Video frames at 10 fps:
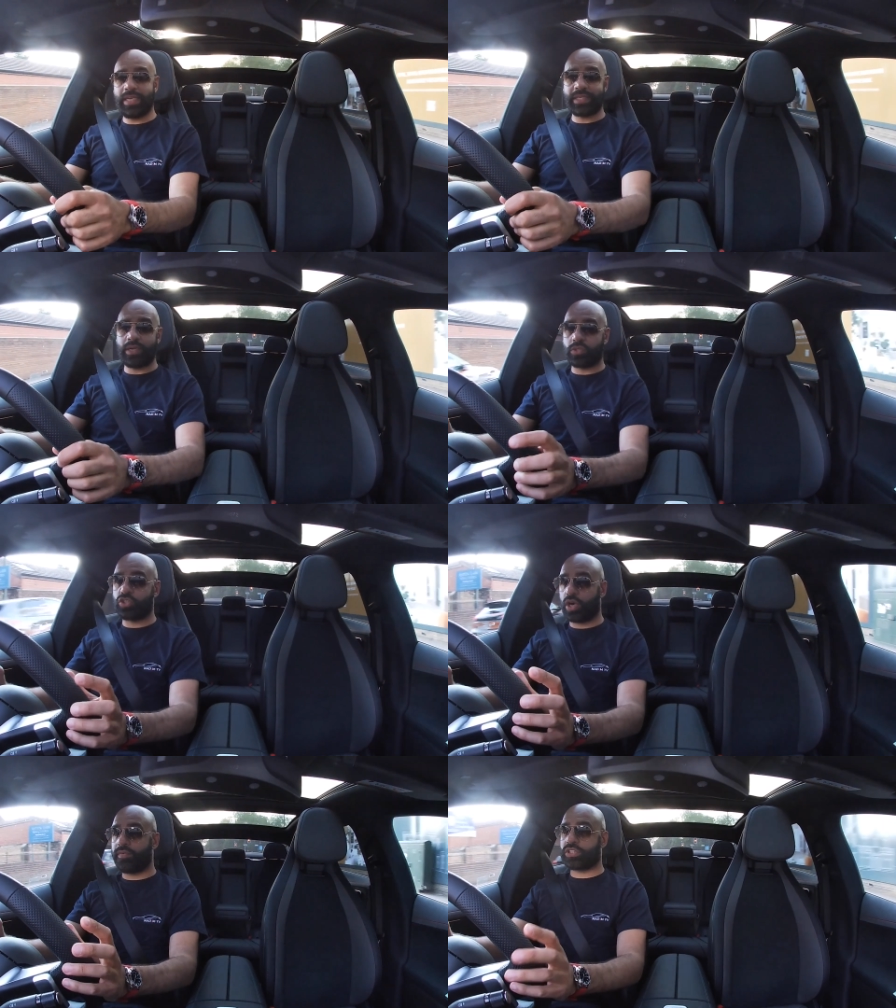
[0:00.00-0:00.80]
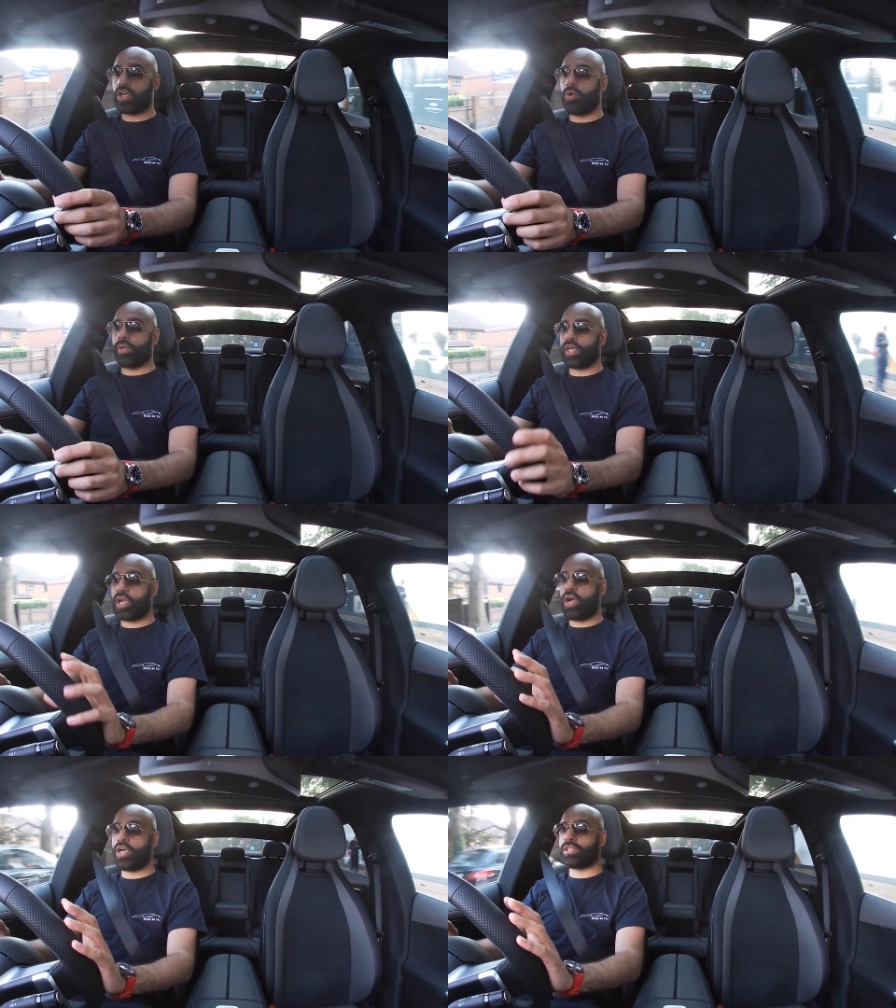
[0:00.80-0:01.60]
is down to the driving style where the
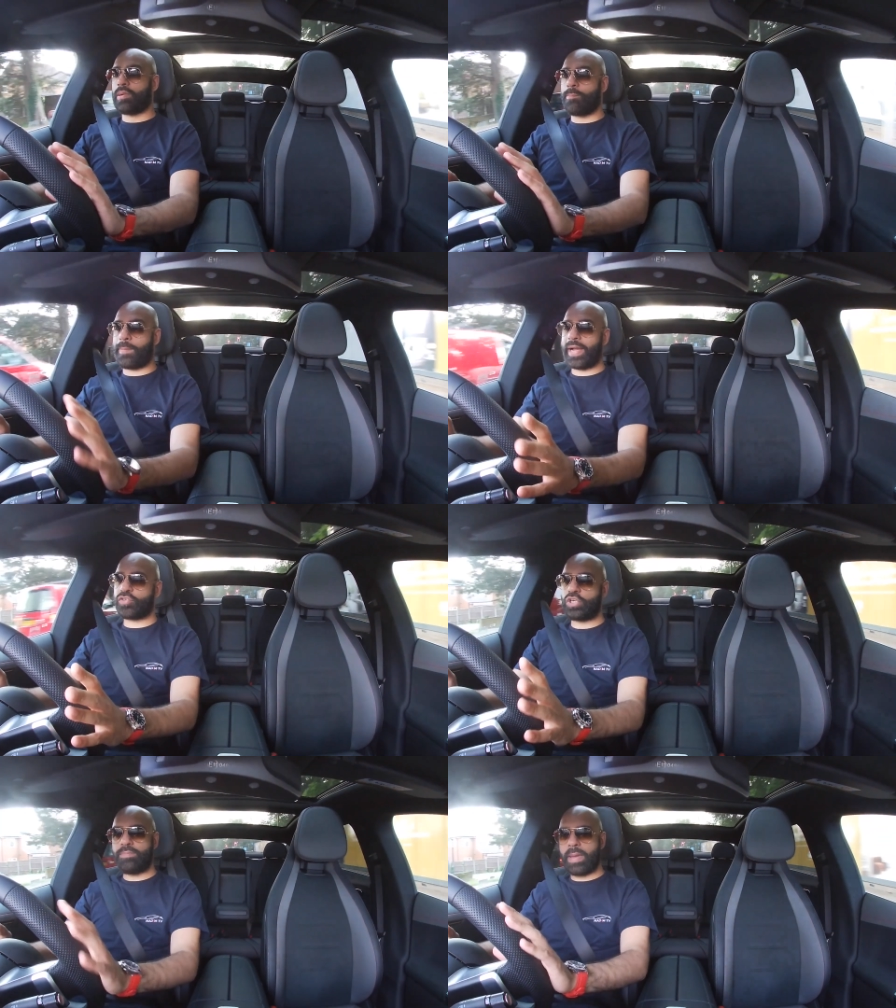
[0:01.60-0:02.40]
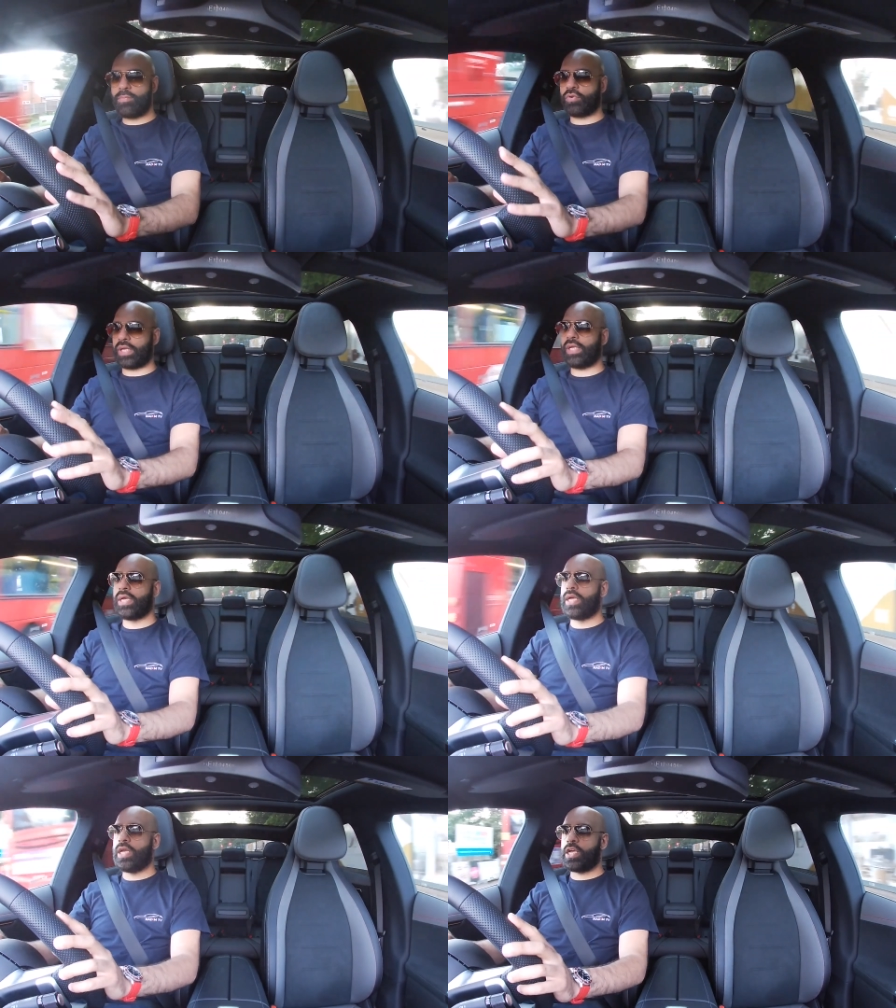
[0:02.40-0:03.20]
car's battery memory
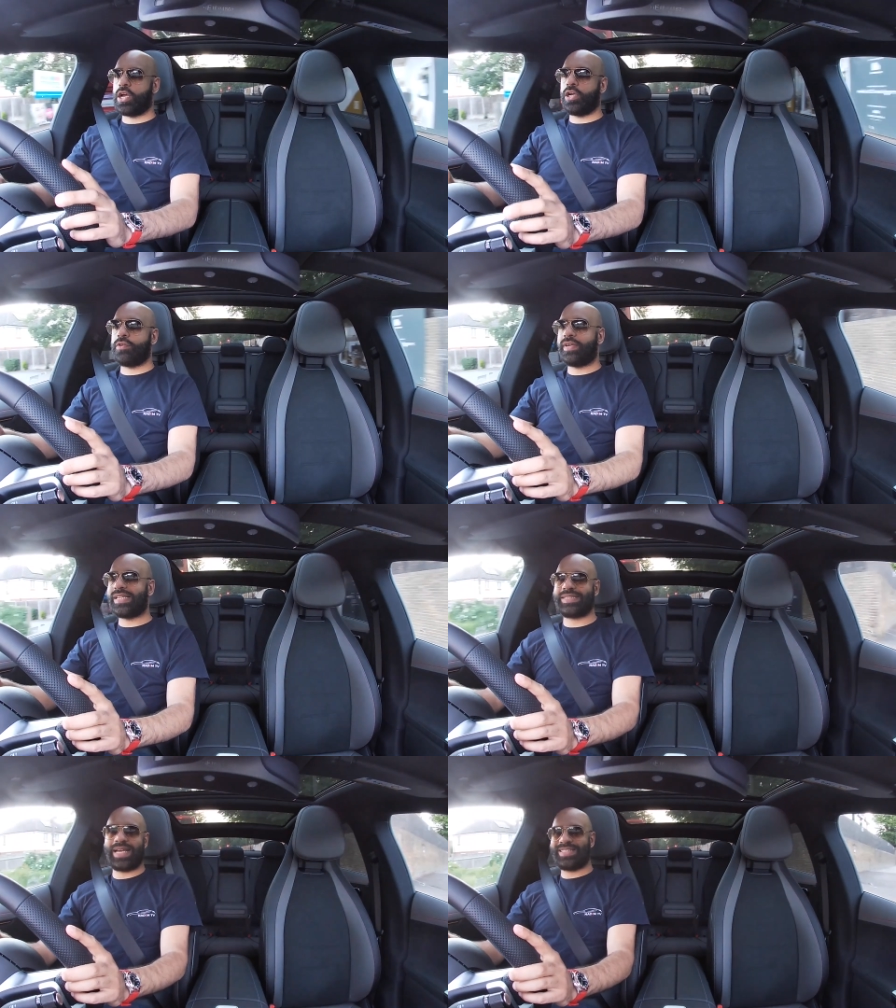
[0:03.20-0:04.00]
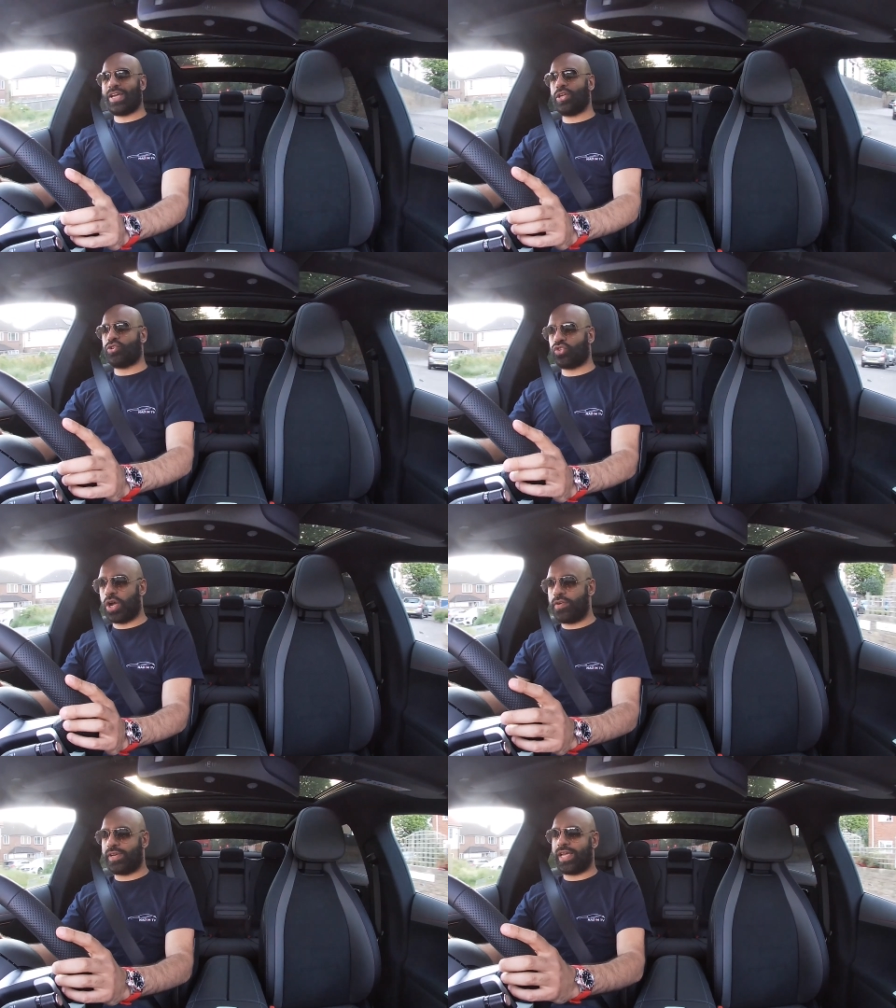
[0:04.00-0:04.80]
kind of understands how you're
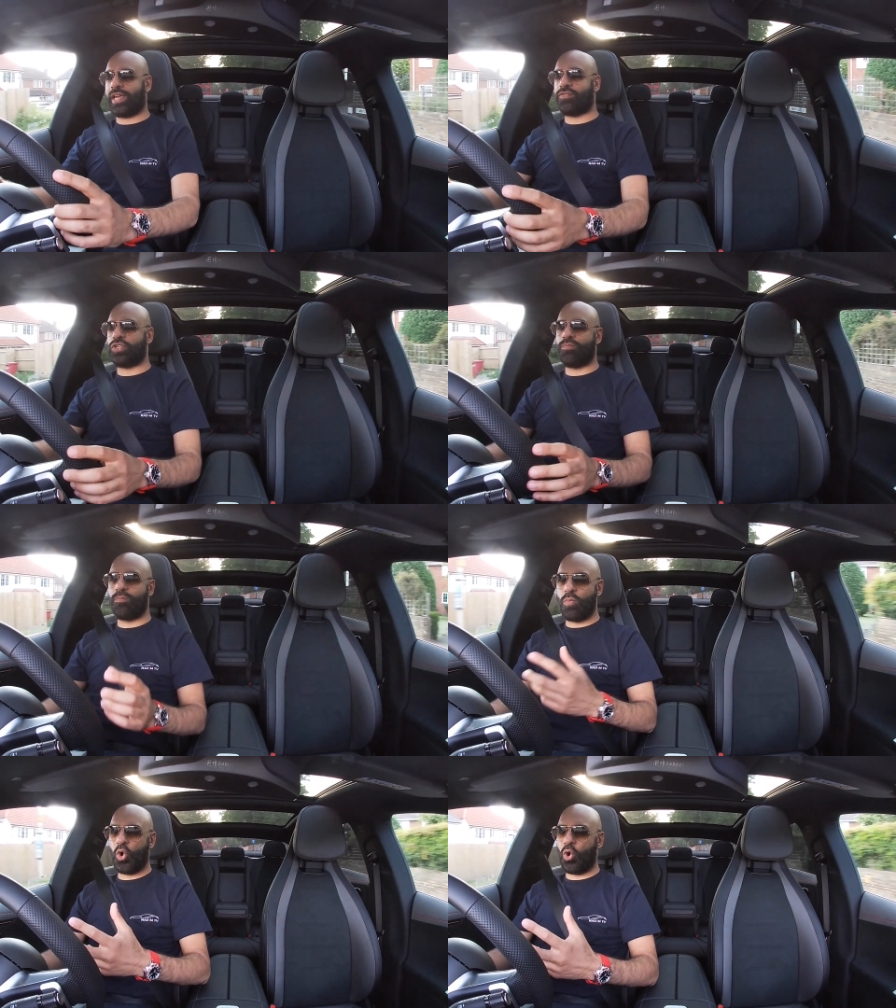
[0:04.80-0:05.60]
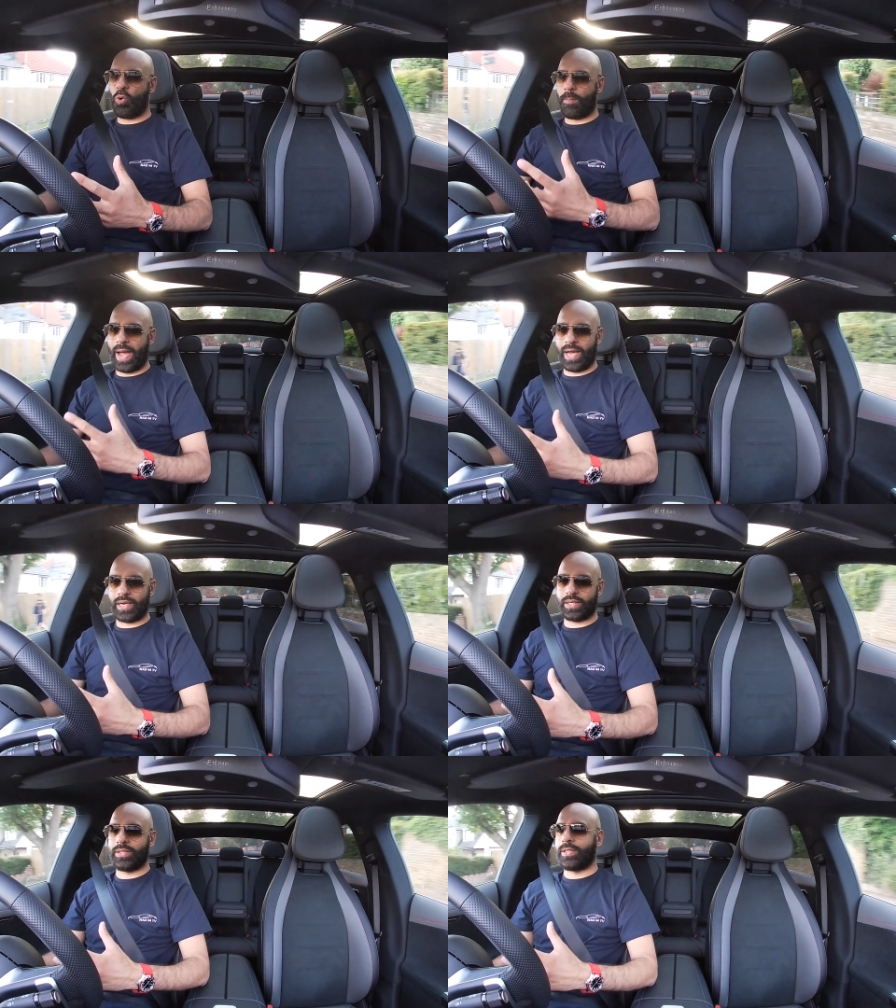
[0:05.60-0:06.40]
driving and gives you more back.
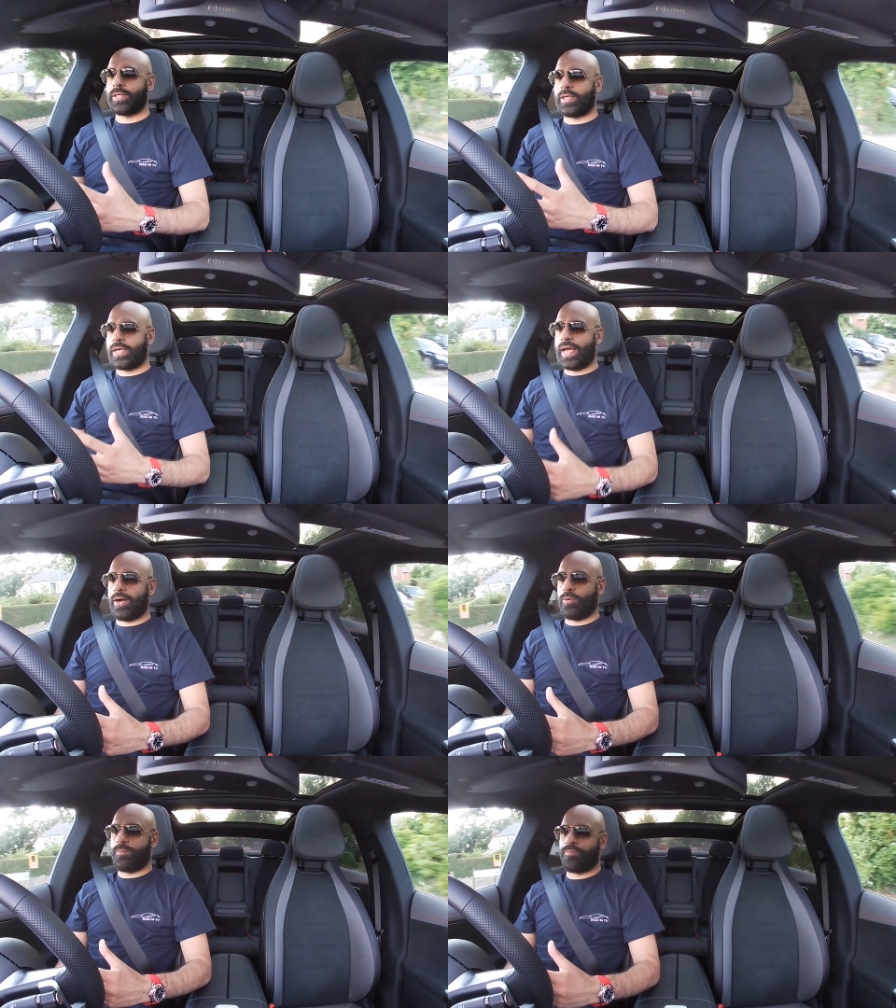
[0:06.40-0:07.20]
Now,